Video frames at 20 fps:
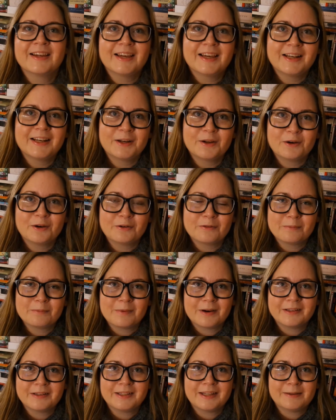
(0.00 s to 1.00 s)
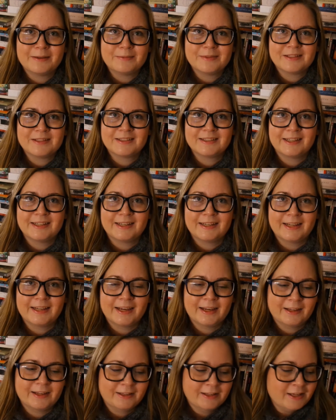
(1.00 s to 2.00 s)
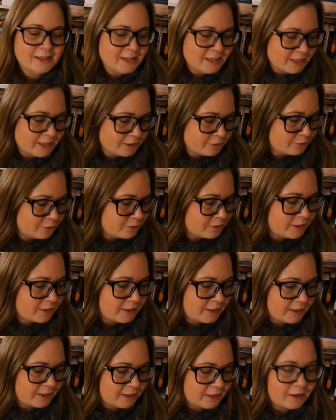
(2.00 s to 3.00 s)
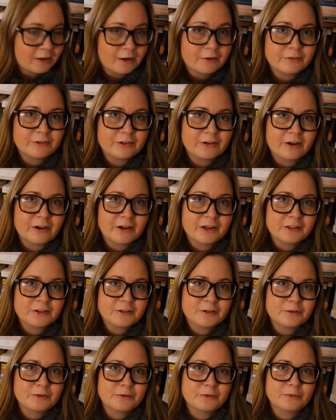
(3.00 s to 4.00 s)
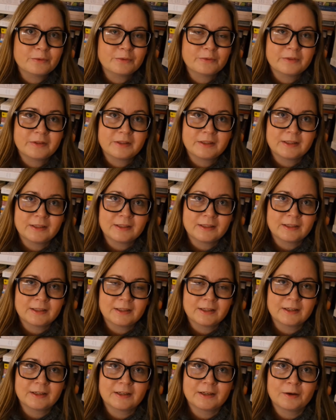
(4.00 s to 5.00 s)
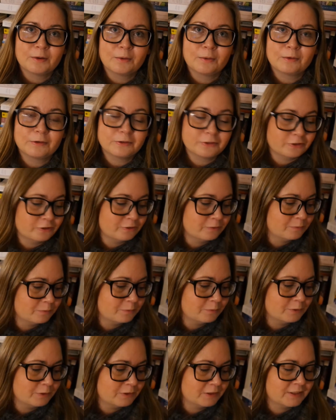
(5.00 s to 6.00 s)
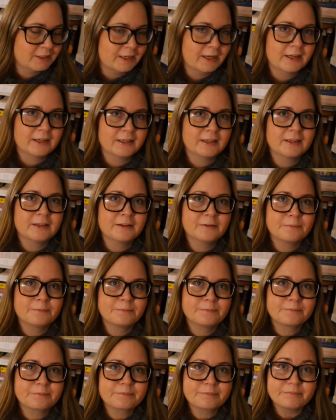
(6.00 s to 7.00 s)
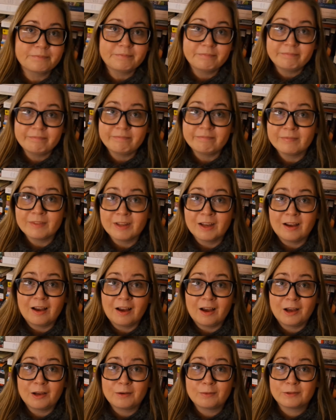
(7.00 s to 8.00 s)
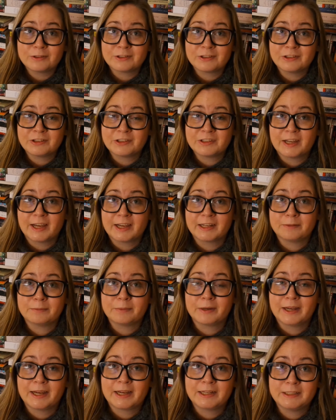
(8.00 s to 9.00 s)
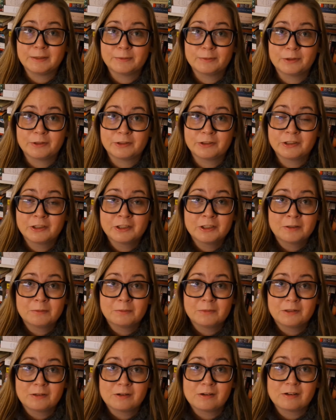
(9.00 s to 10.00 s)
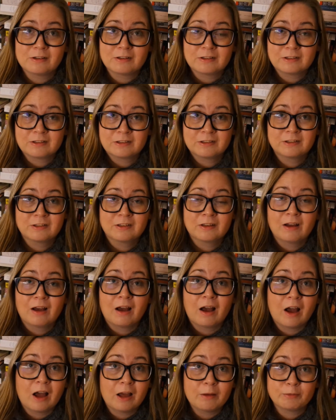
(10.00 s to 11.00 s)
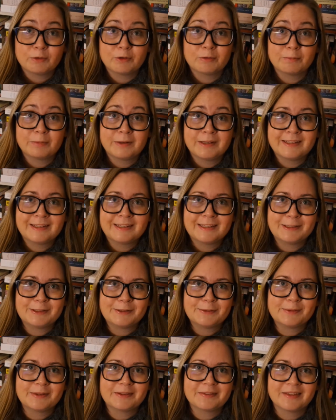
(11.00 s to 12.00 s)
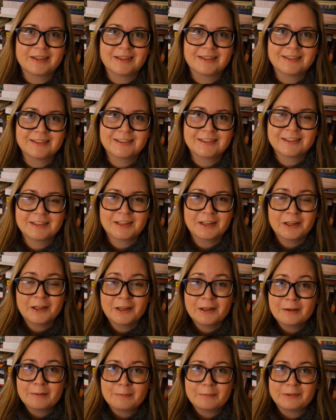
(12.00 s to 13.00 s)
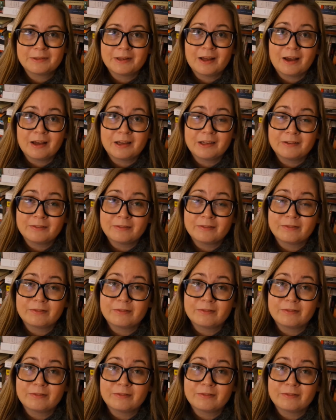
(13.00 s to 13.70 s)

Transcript: Hello, my name is Silje, and today I would like to do the autumn book tag. I wasn't tagged by anyone because I'm completely new at this, but I